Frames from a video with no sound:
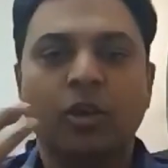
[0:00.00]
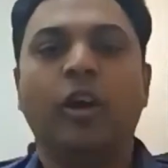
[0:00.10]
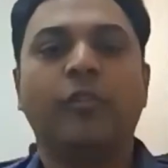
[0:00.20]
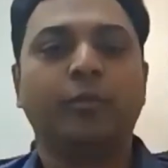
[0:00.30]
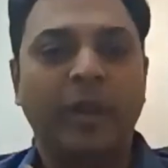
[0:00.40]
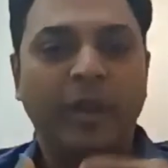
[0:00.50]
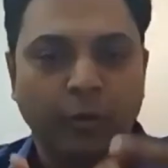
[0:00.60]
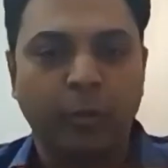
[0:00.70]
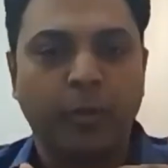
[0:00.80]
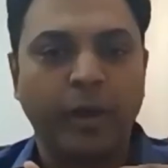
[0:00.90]
of
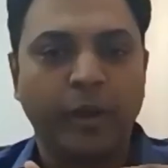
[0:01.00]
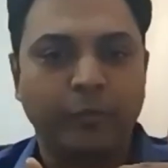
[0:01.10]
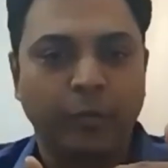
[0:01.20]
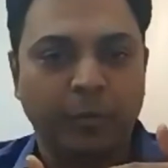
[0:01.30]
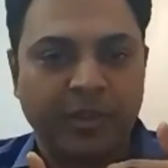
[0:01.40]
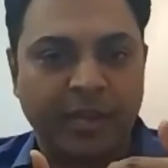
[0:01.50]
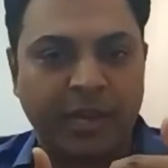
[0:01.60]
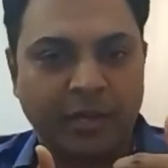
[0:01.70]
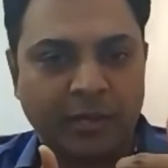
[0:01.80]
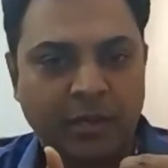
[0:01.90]

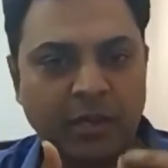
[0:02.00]
24.4%,